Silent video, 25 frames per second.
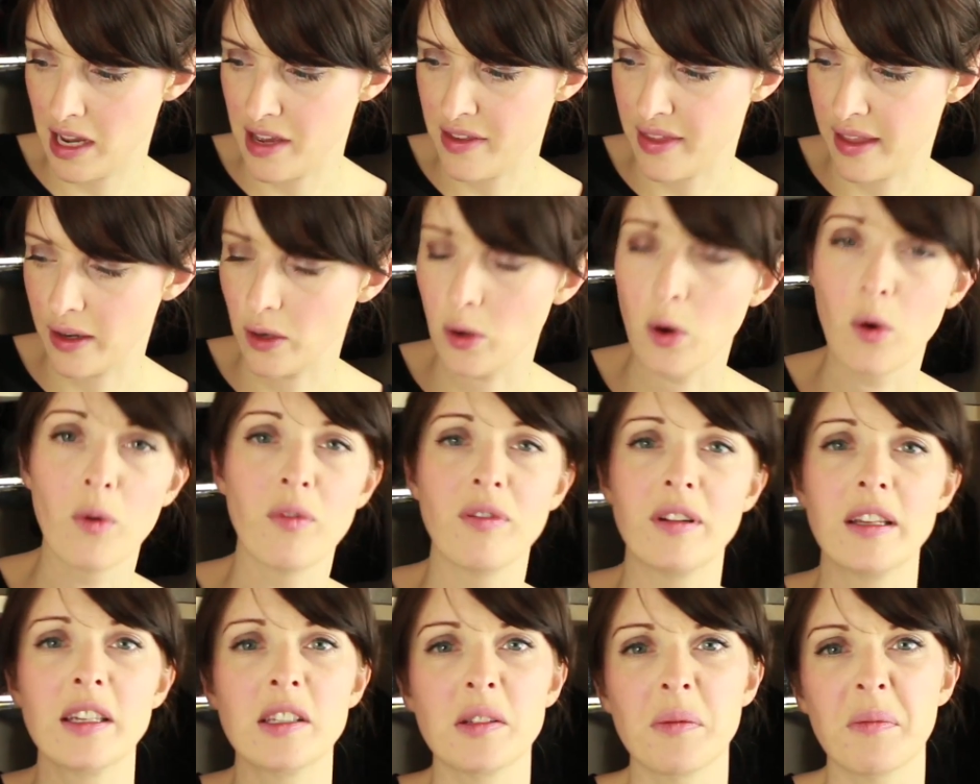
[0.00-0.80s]
then
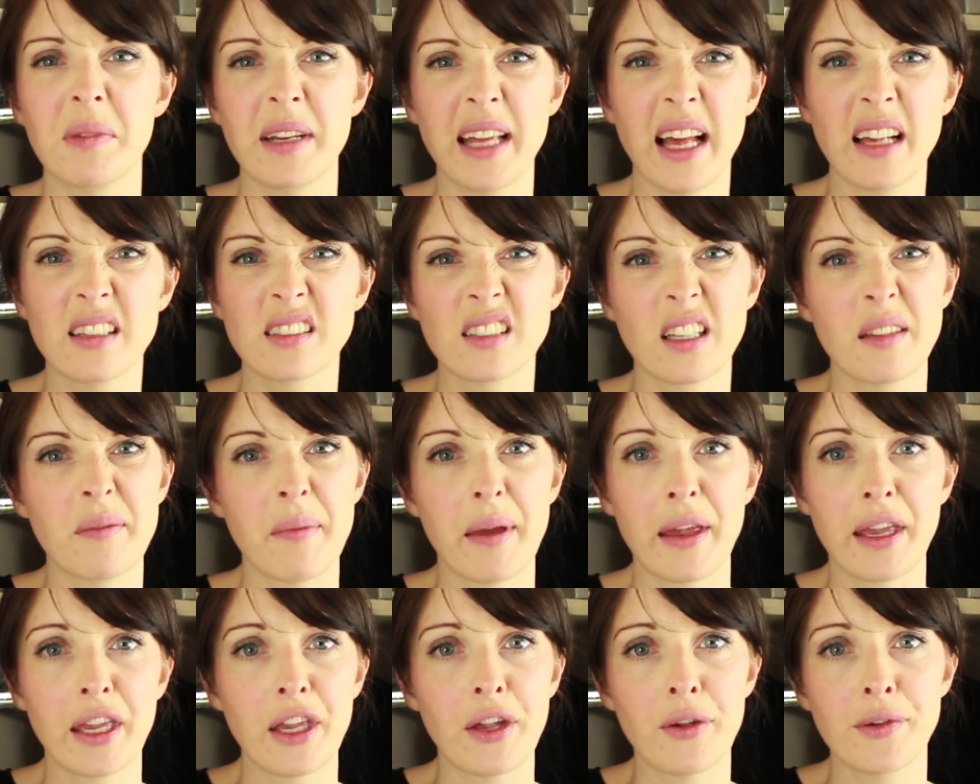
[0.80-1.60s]
hopefully somebody else can
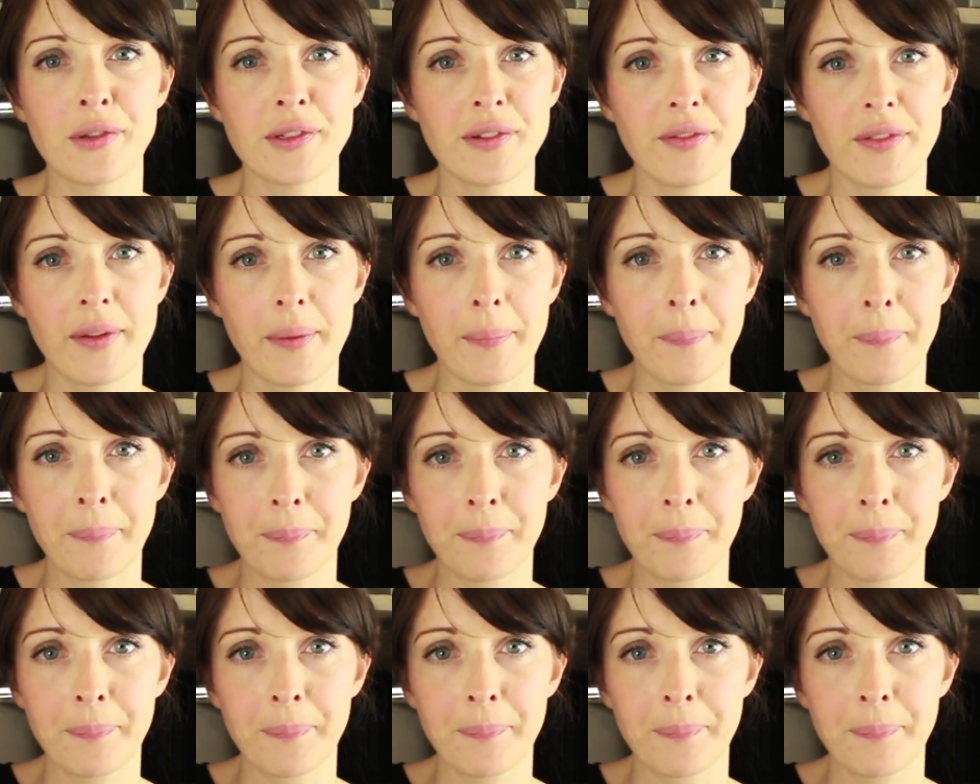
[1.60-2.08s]
make use of them.